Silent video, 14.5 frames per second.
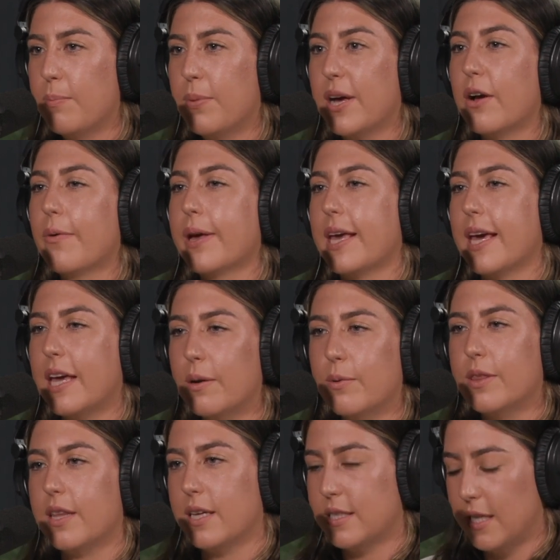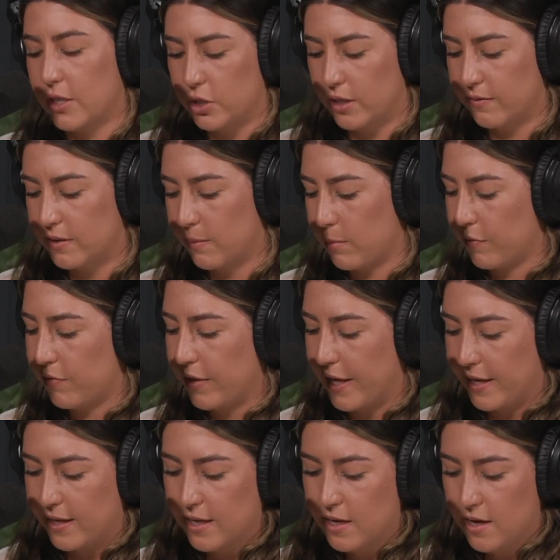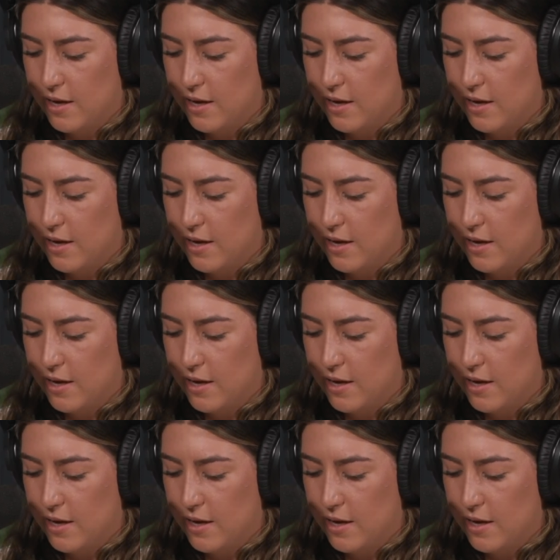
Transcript: But going in with the intention of summer fling,